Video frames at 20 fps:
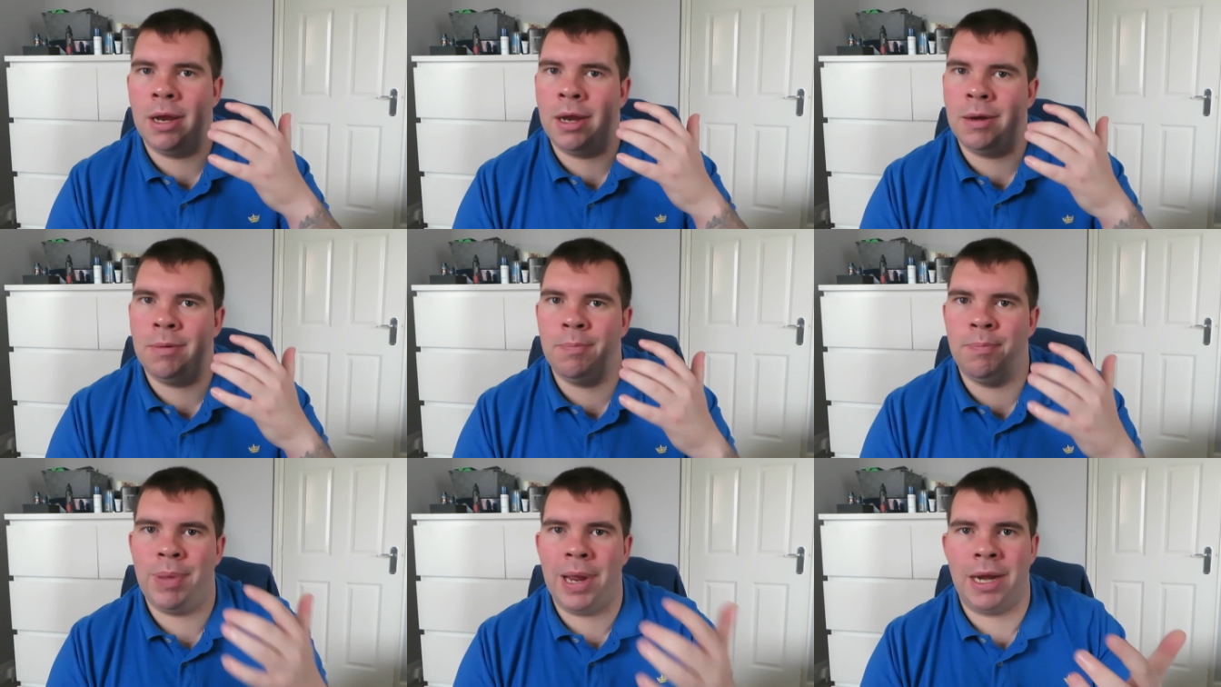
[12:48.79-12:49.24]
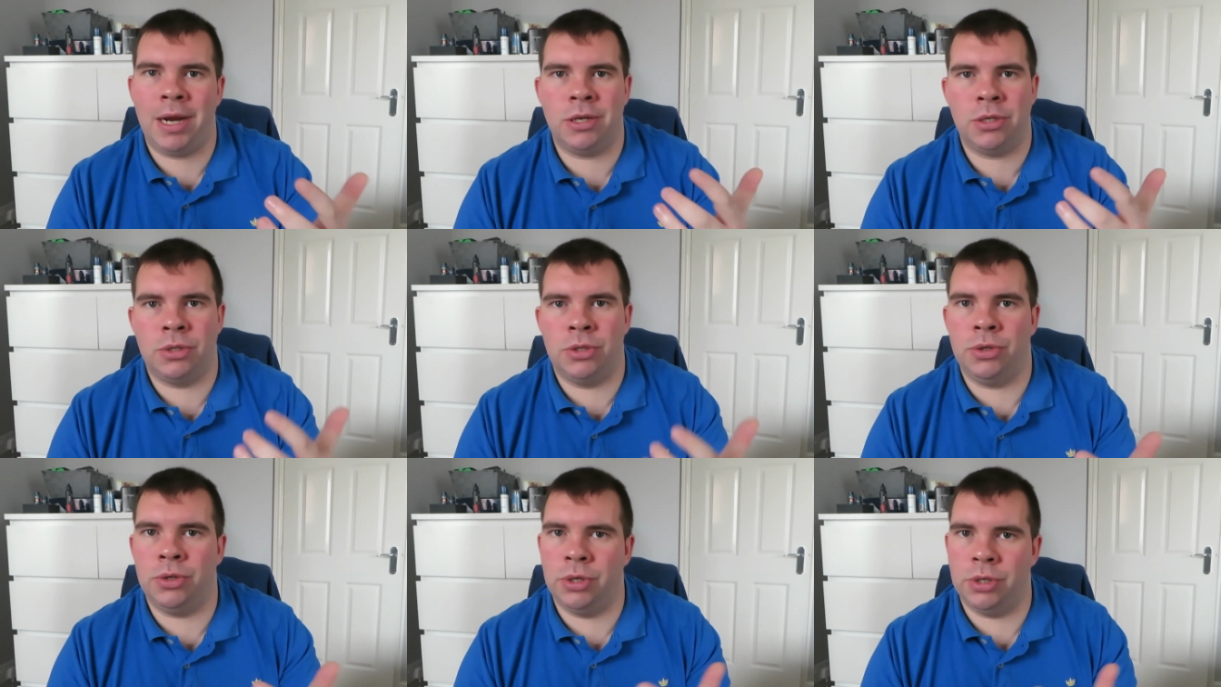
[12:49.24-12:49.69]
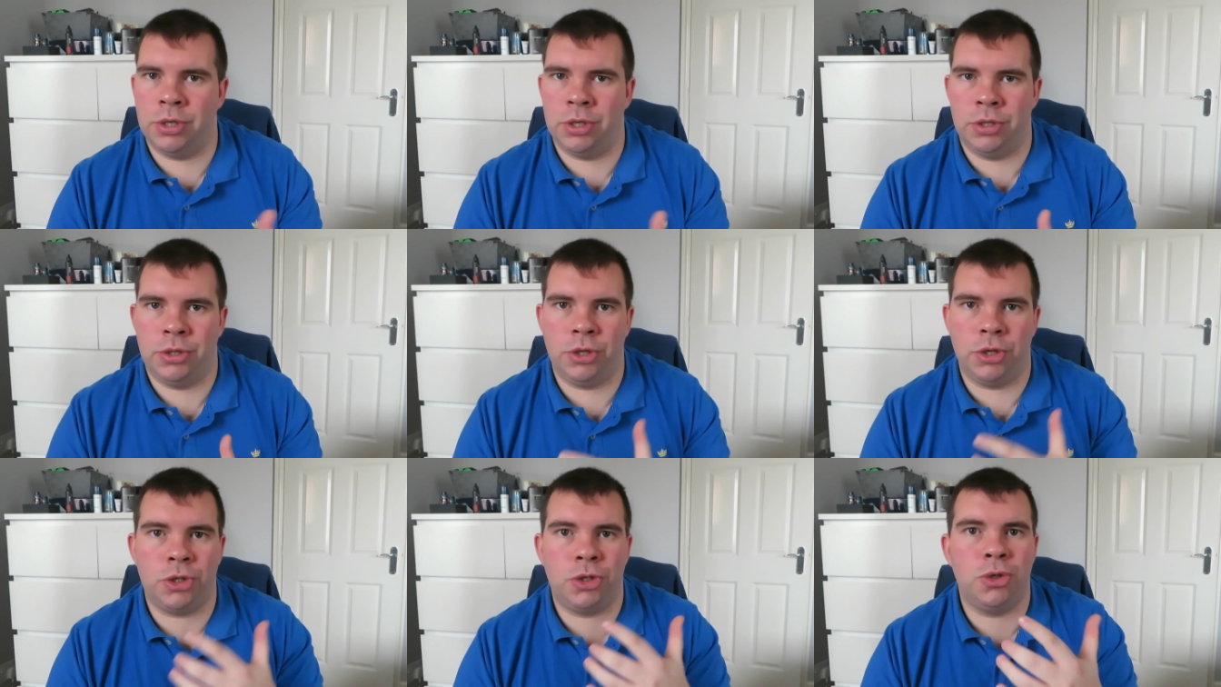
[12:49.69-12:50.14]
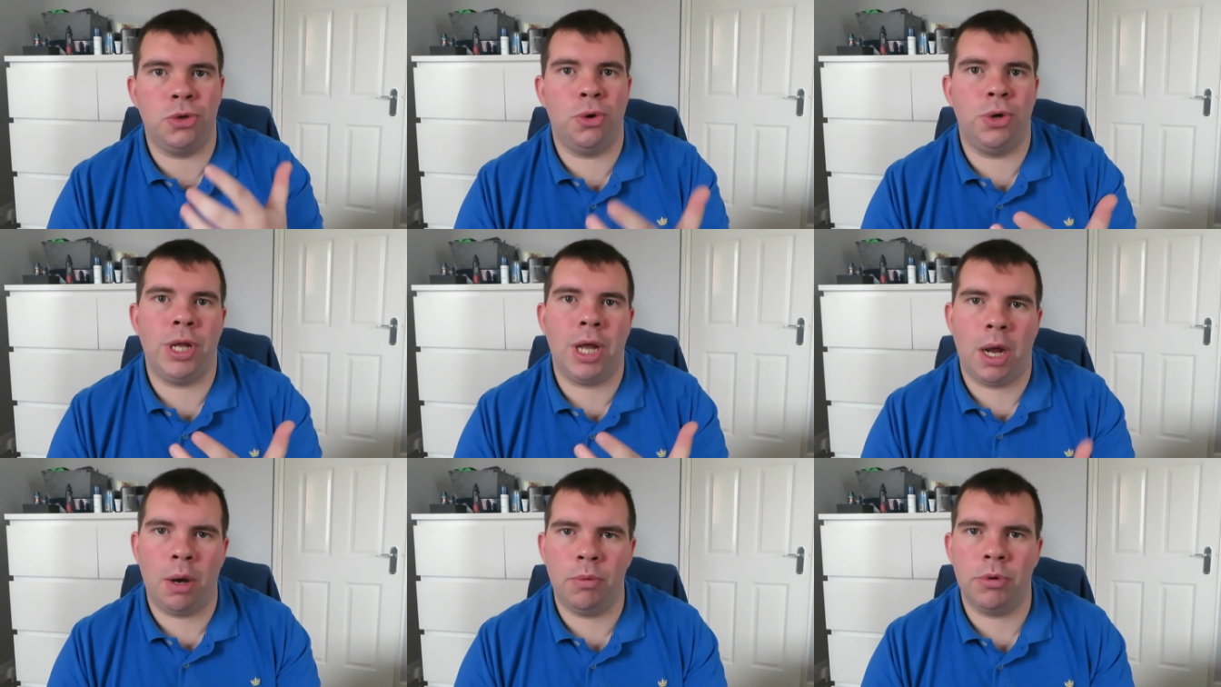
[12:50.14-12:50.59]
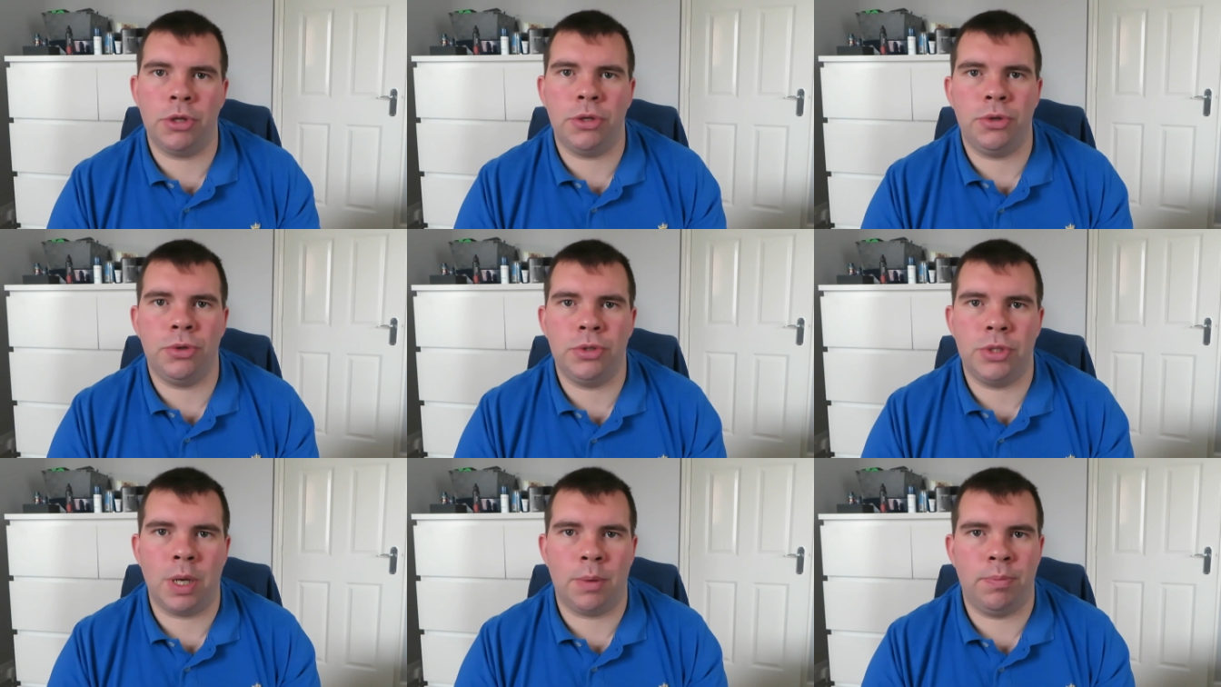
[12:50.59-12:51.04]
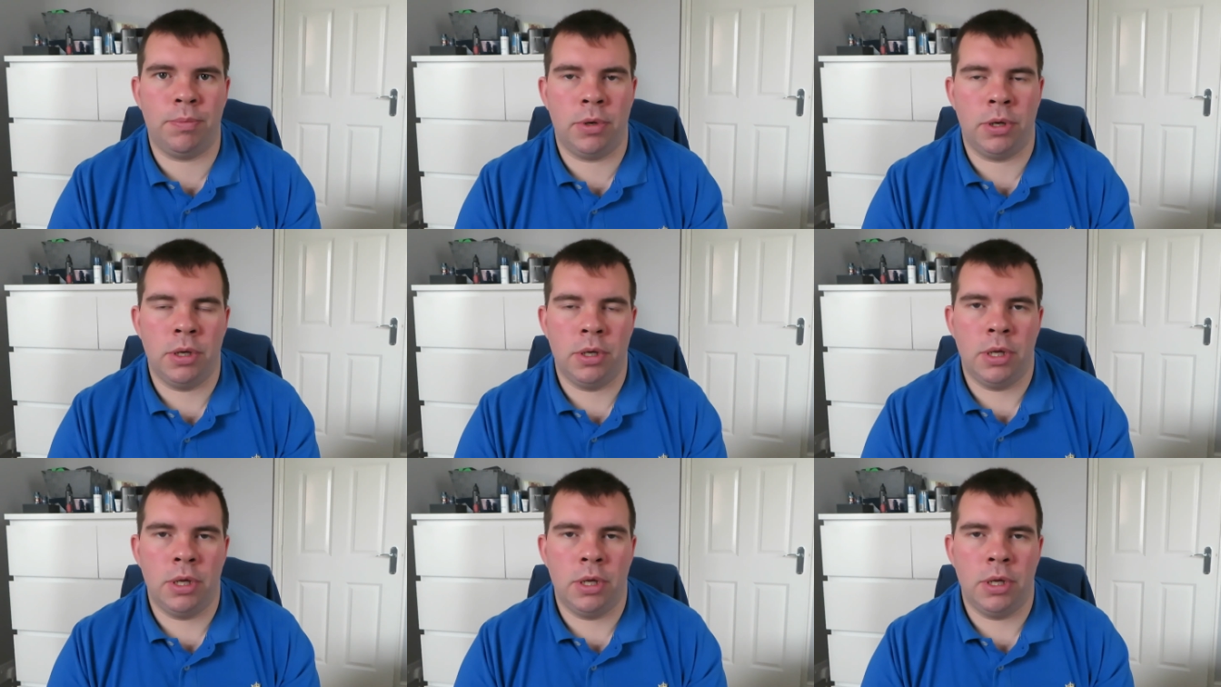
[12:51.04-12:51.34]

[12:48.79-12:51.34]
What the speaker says: and better suited to show you how to use that